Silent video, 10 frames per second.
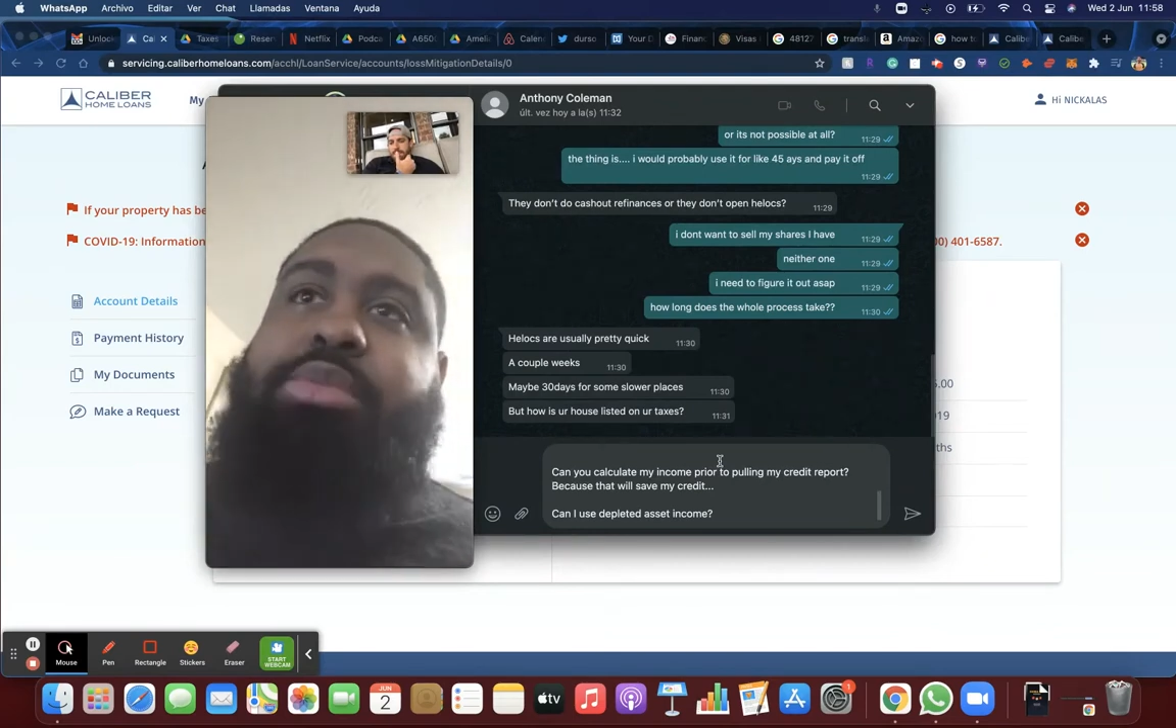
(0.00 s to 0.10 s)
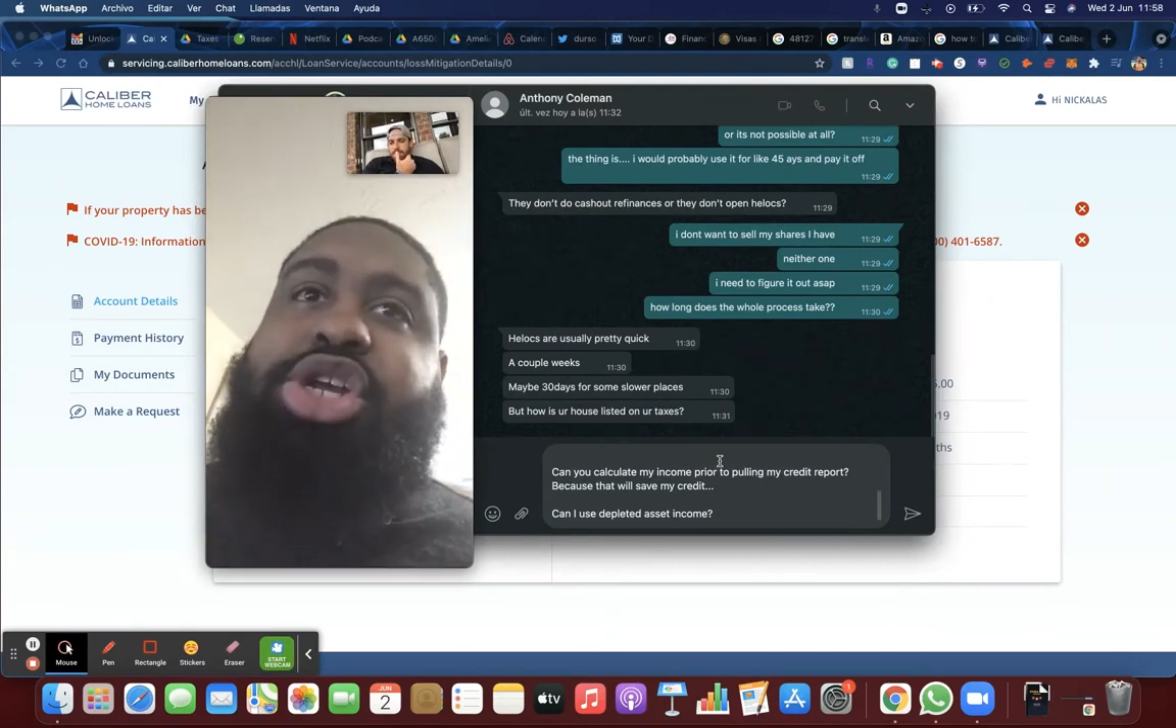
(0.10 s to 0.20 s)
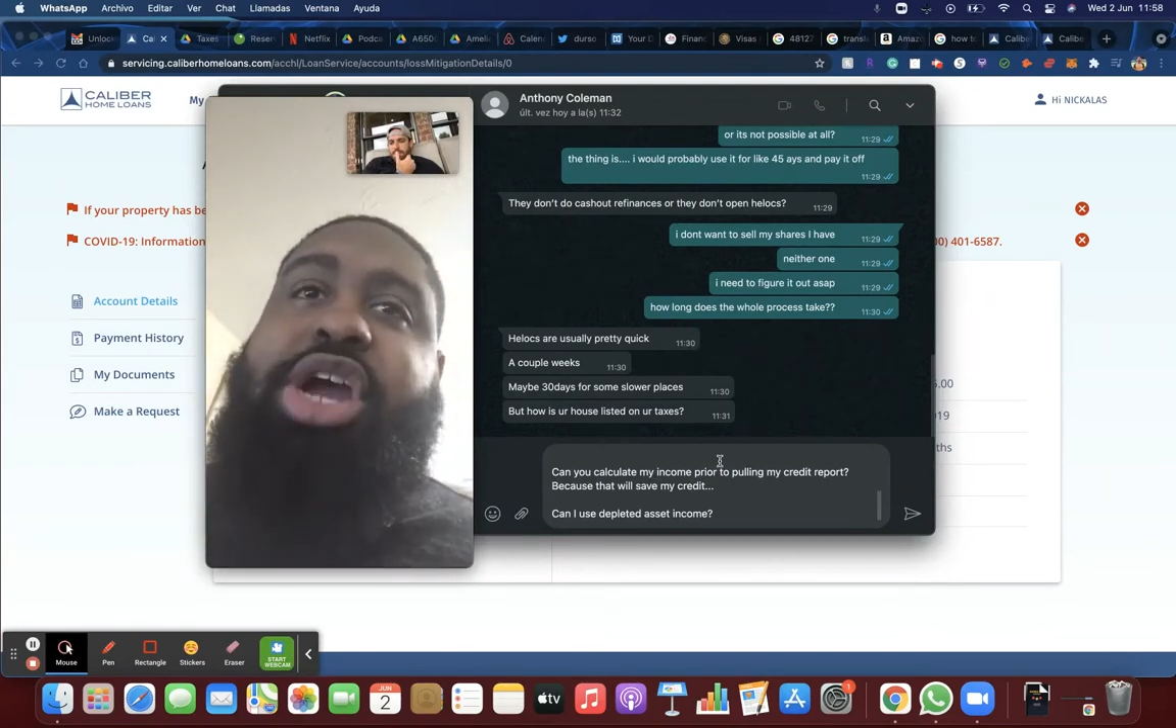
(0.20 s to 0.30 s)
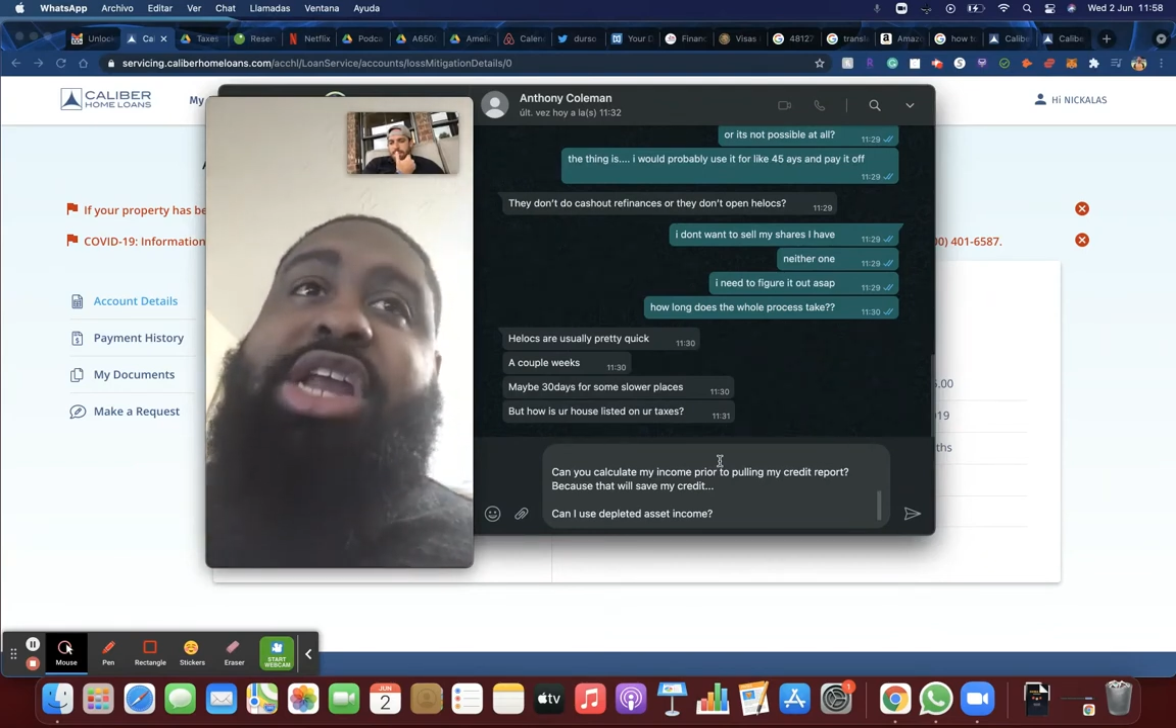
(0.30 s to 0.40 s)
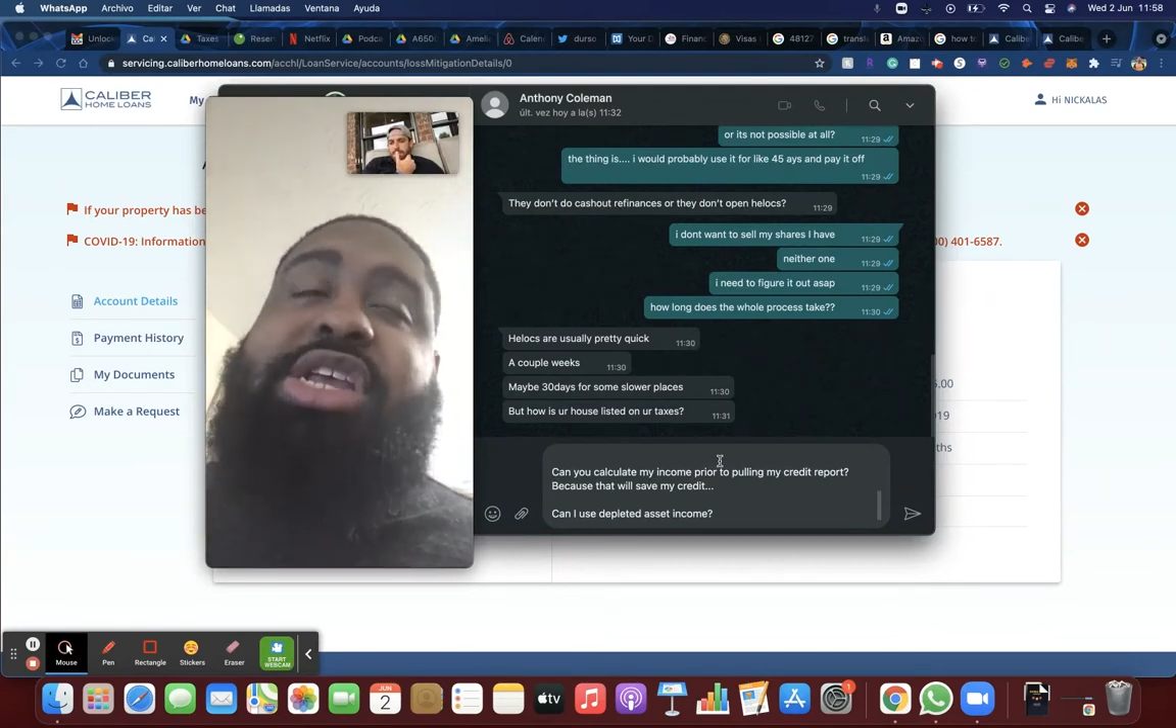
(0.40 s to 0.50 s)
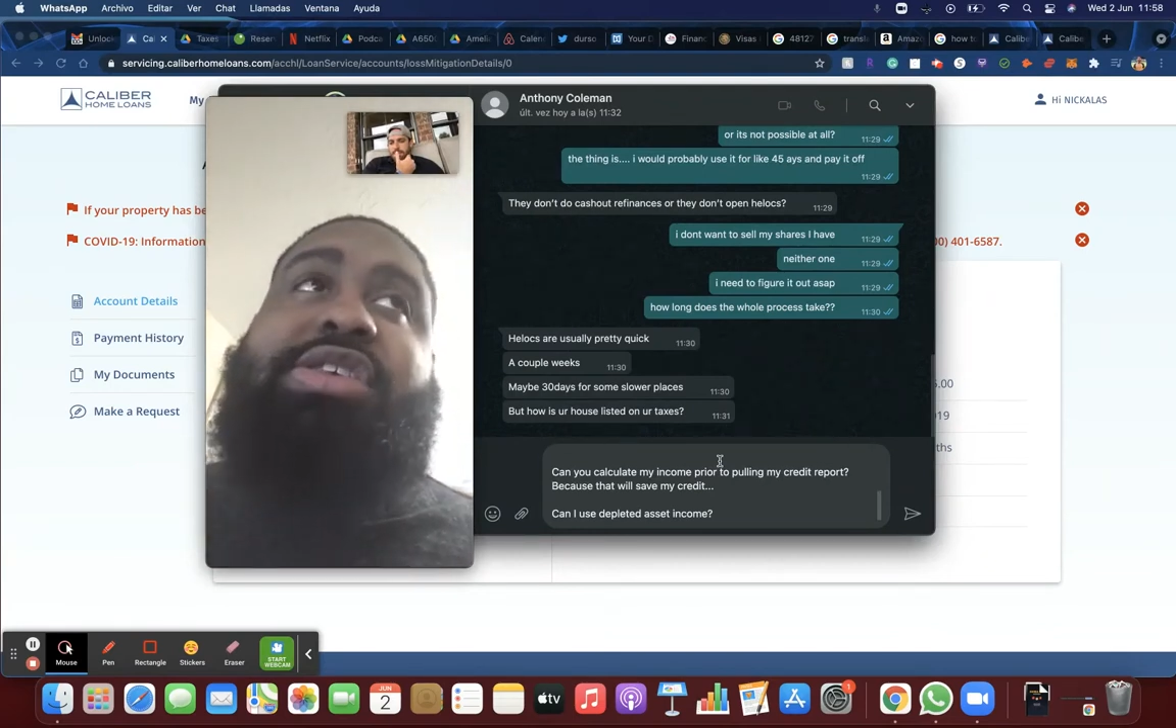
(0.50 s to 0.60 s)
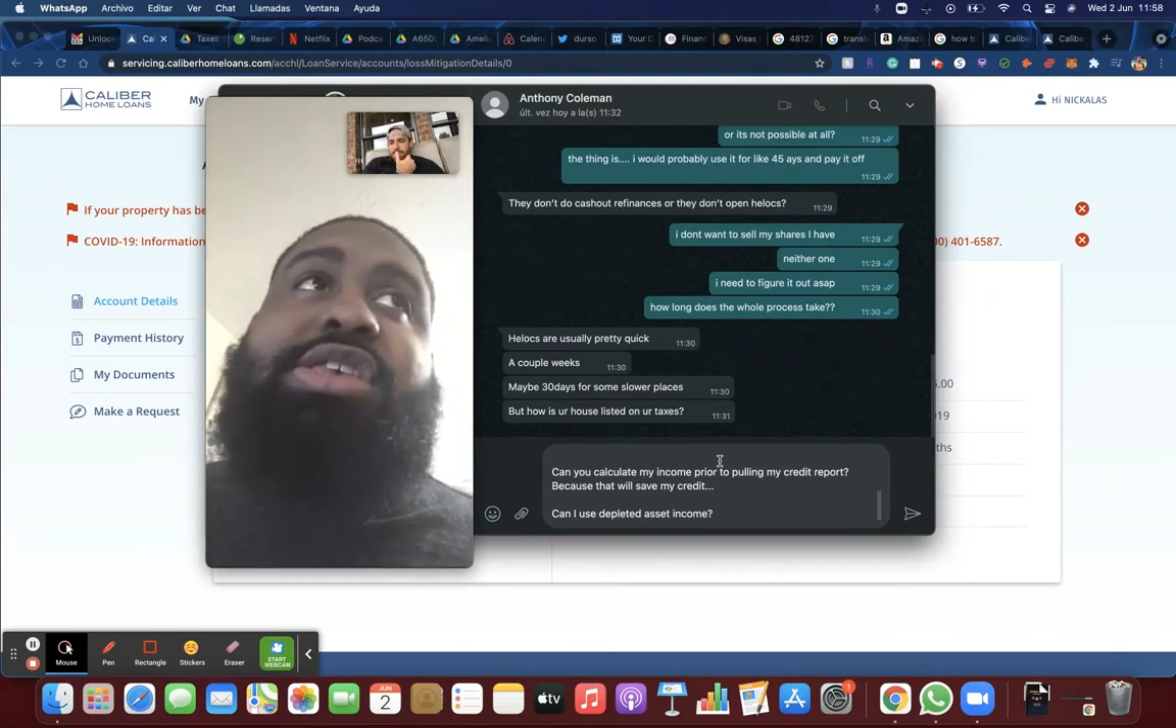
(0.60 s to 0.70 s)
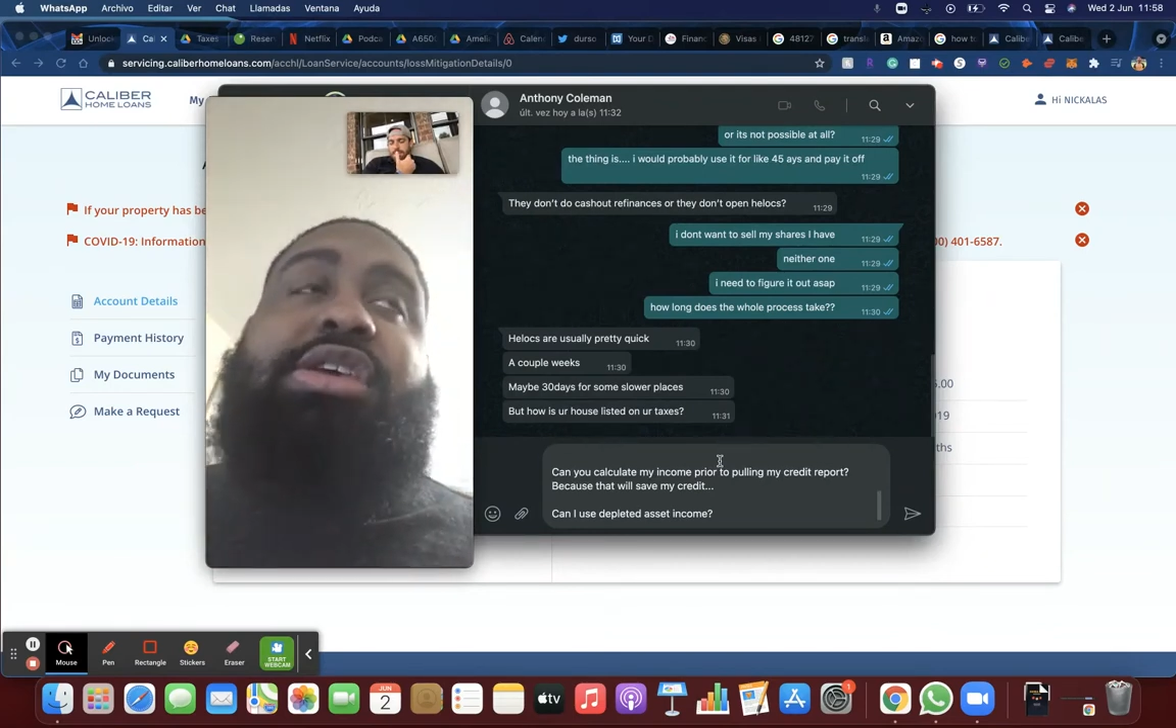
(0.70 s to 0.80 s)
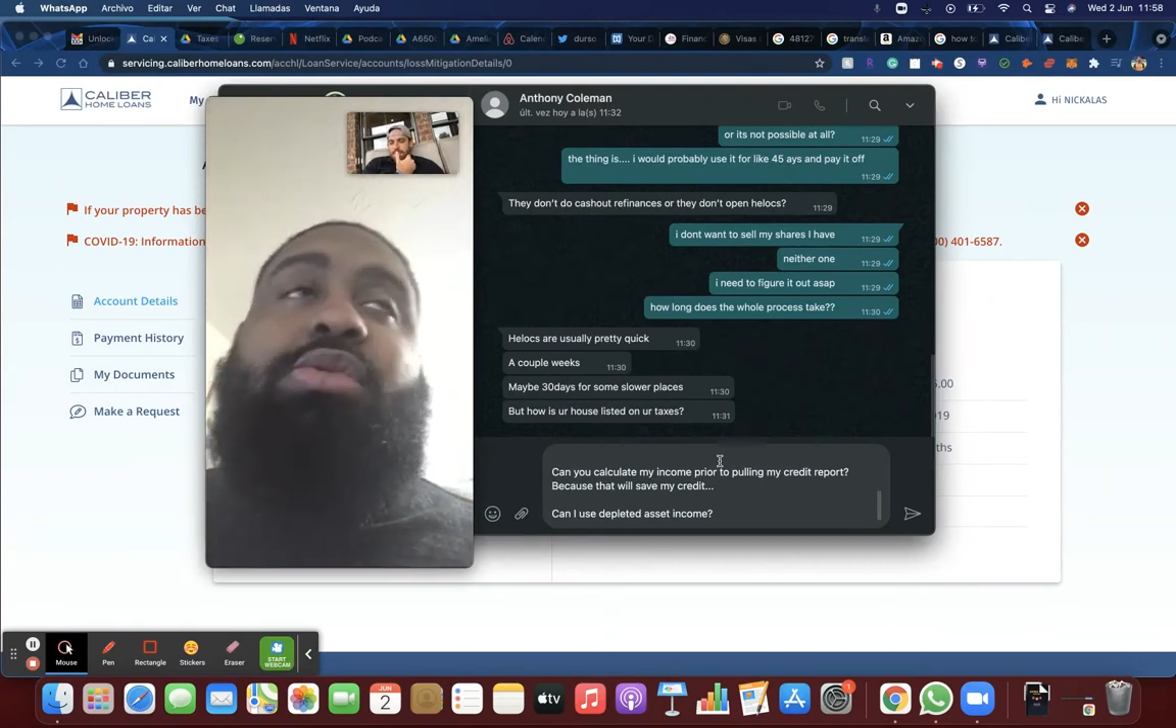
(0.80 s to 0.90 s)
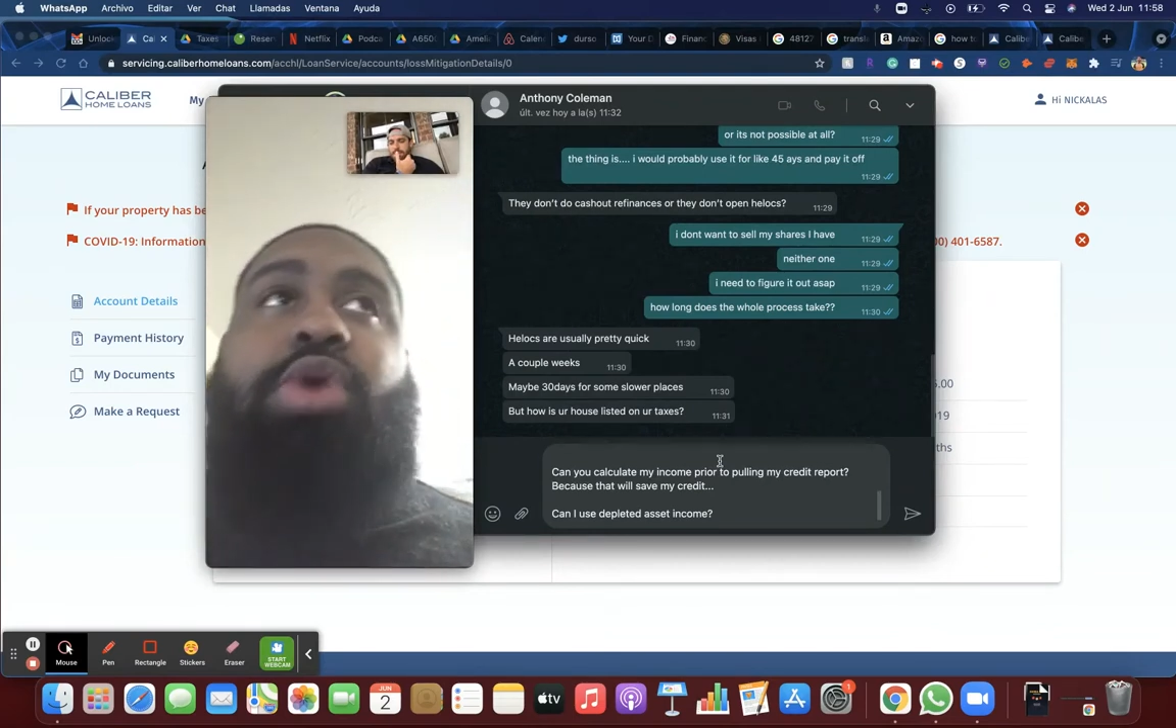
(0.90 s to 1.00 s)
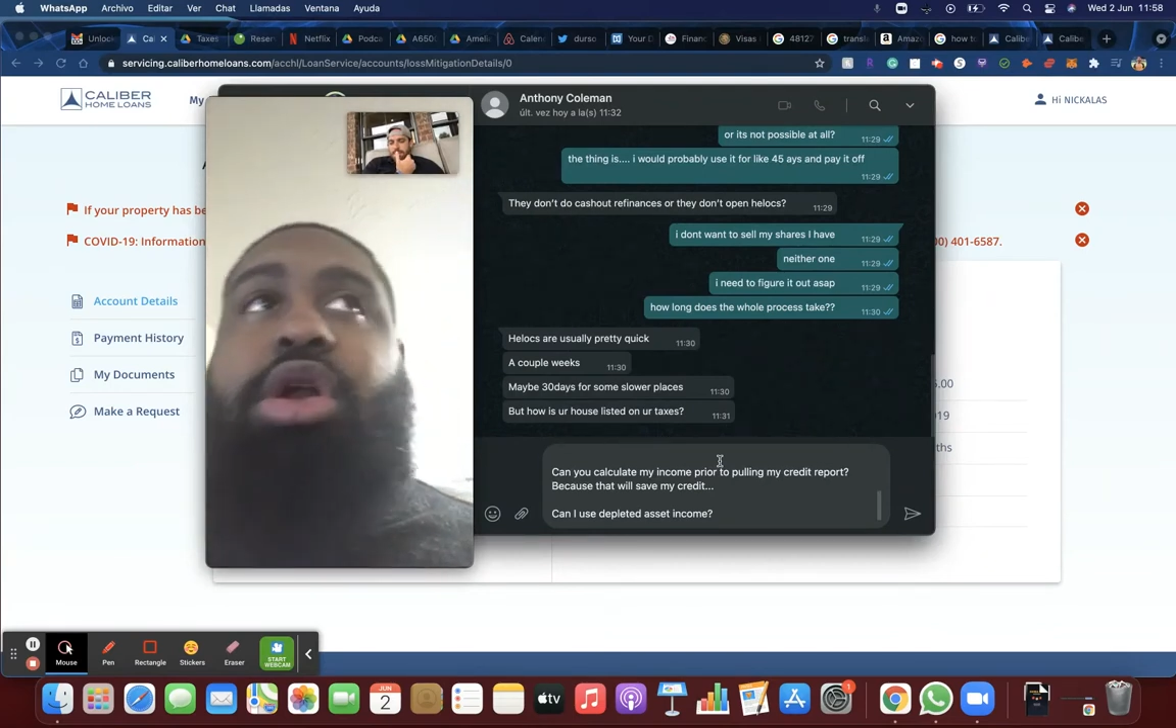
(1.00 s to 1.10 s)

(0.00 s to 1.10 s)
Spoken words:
I'm trying to see